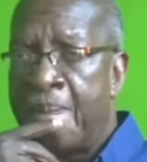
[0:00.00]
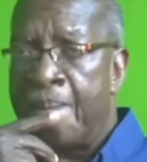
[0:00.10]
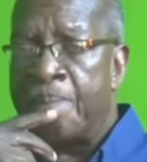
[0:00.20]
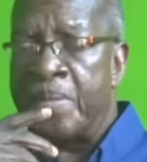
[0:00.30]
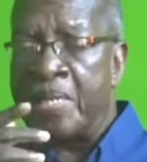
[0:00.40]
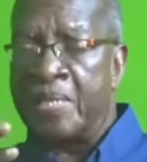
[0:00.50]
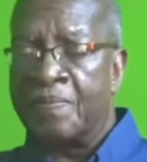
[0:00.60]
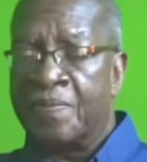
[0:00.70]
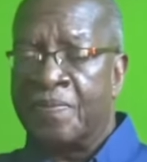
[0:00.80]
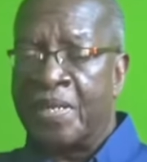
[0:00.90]

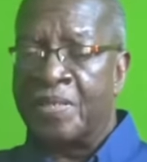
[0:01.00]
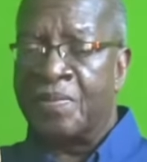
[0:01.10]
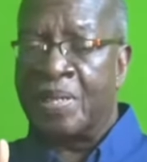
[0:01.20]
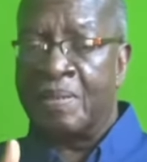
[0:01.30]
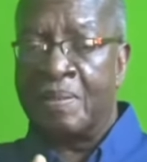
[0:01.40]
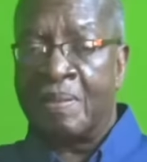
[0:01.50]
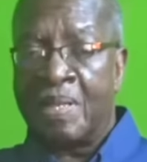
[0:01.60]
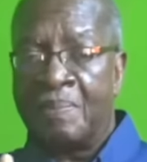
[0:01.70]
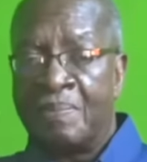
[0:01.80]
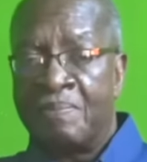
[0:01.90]
then
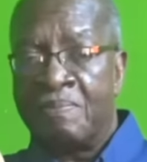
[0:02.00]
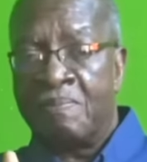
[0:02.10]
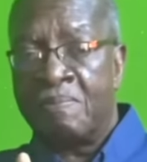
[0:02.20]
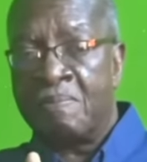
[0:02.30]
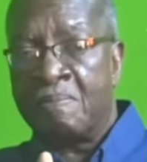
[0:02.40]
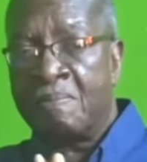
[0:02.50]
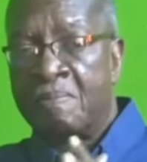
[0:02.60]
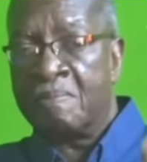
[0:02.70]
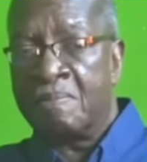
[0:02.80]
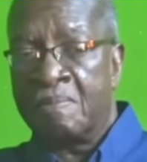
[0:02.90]
Venezuela
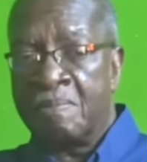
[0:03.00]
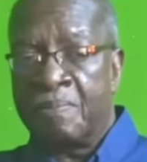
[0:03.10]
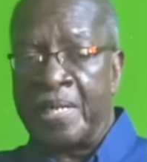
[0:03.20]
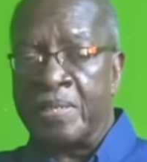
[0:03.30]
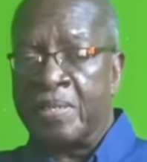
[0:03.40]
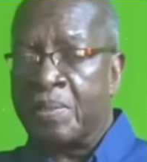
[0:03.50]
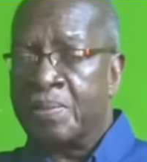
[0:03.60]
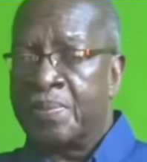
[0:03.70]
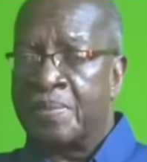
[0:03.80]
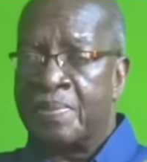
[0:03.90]
branched out
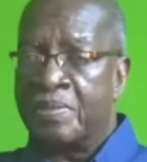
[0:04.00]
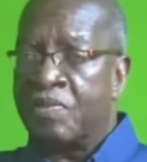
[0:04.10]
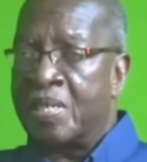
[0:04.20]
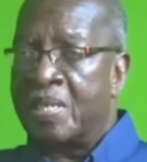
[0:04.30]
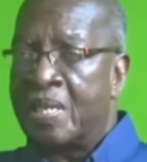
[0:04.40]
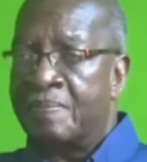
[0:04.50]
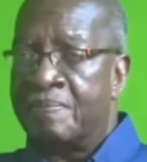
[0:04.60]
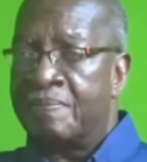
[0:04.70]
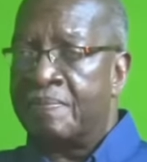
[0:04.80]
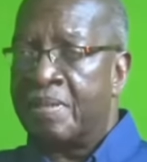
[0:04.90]
with Trinidad
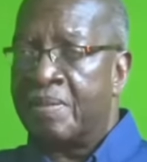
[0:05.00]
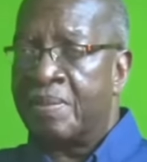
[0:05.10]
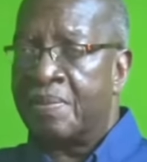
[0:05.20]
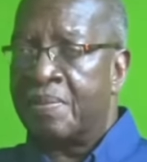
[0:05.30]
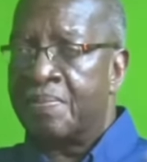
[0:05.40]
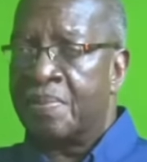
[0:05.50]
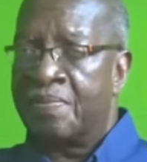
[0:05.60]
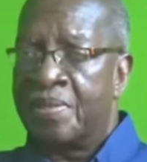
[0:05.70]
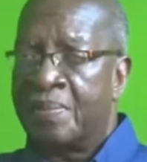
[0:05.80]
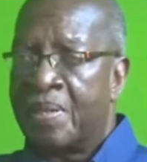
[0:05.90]

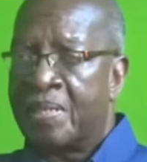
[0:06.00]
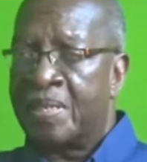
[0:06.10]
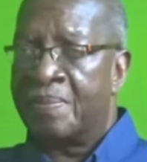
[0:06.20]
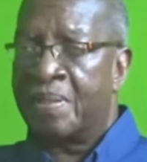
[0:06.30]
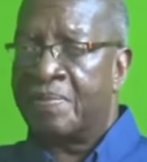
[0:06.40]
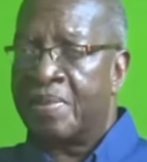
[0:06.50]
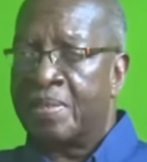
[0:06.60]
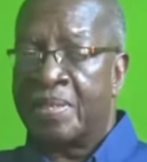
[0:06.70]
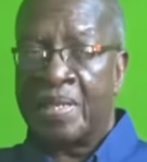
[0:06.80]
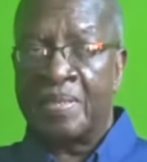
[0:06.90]
over their maritime boundary and
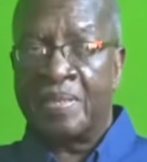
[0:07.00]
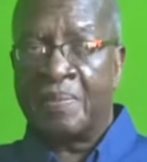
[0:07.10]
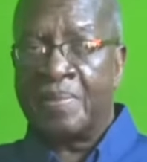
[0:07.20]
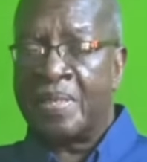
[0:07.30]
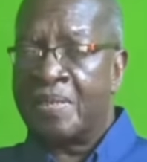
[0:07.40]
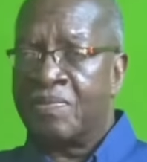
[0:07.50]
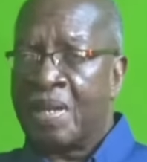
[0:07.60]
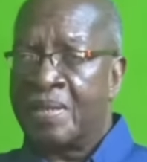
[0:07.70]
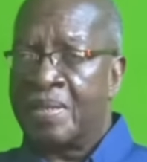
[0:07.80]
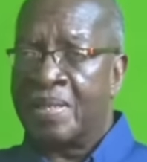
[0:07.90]
signed something, a
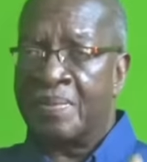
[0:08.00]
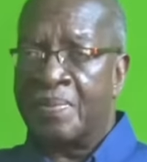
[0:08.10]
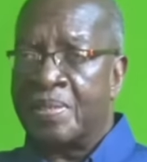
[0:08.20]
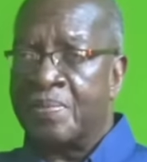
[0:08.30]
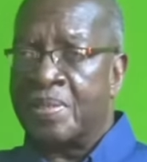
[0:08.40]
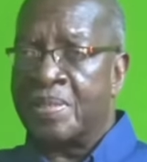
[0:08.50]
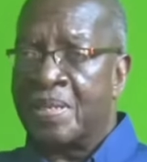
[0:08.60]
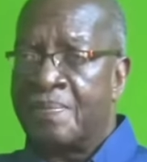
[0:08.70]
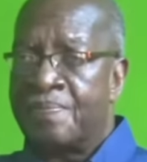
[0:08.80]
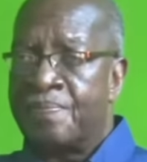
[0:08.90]
dragon head, which
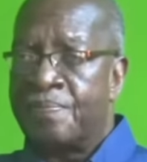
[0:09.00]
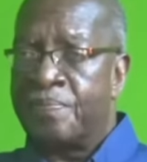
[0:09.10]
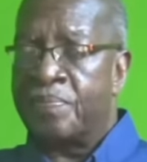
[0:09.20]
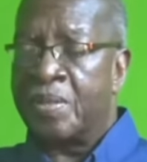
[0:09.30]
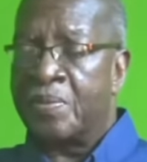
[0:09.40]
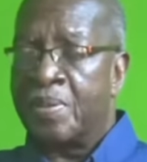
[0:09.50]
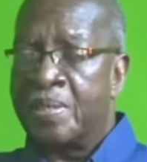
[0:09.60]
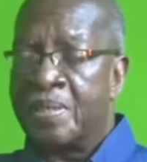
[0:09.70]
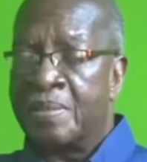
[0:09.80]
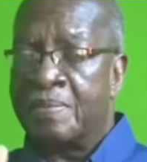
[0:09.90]

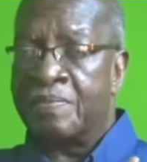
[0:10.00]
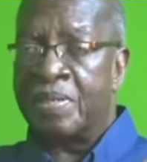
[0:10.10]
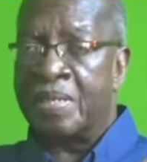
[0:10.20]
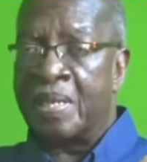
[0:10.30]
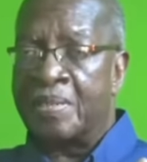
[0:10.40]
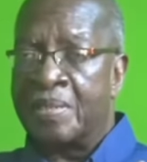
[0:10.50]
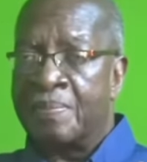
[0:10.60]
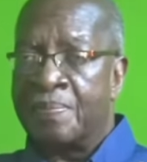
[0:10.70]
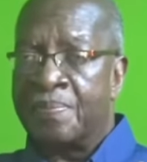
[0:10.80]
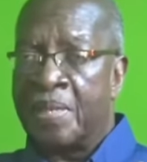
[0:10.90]
one Trinidadian
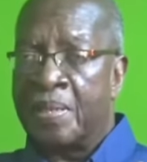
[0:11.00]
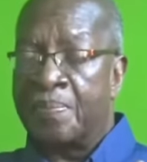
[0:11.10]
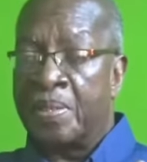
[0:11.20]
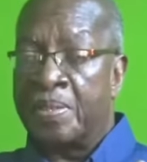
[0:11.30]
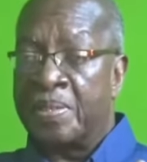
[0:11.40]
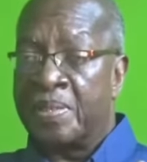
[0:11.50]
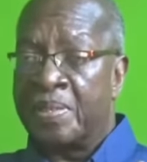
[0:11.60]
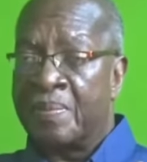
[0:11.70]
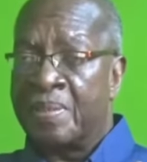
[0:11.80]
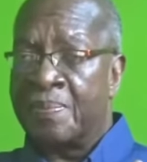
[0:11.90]
politician
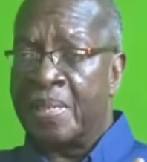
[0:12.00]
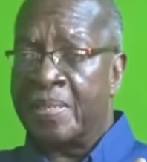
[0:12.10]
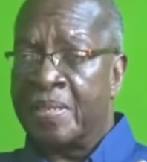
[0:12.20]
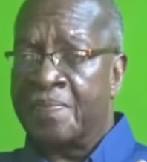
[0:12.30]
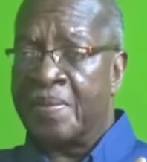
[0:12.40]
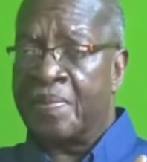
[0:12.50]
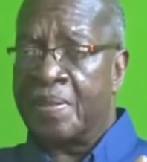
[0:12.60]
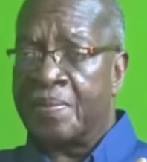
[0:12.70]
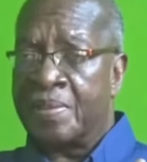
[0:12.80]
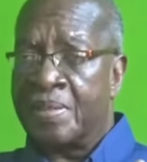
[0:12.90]
said was the best gift they've
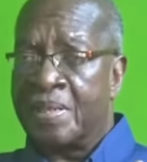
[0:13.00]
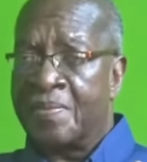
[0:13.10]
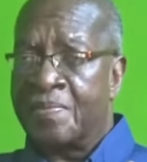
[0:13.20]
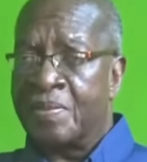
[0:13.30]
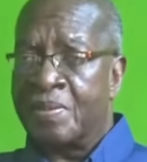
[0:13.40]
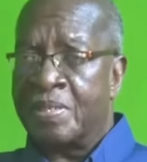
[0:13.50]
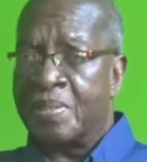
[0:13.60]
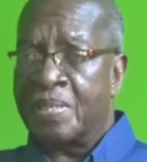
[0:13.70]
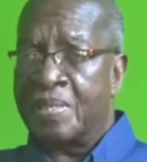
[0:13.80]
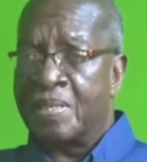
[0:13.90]
got for Christmas.